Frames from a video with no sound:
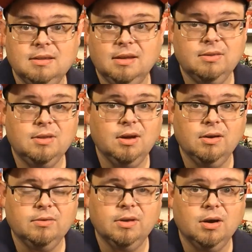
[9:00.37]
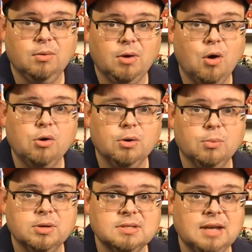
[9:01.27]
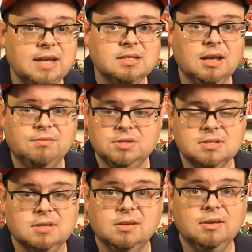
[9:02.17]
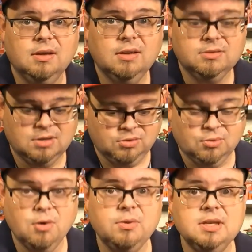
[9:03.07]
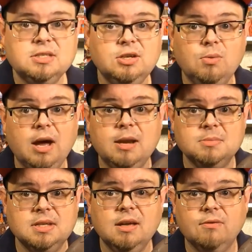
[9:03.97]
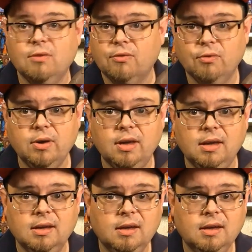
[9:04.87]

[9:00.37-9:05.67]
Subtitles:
The owner was nice enough just to throw these two items in for free,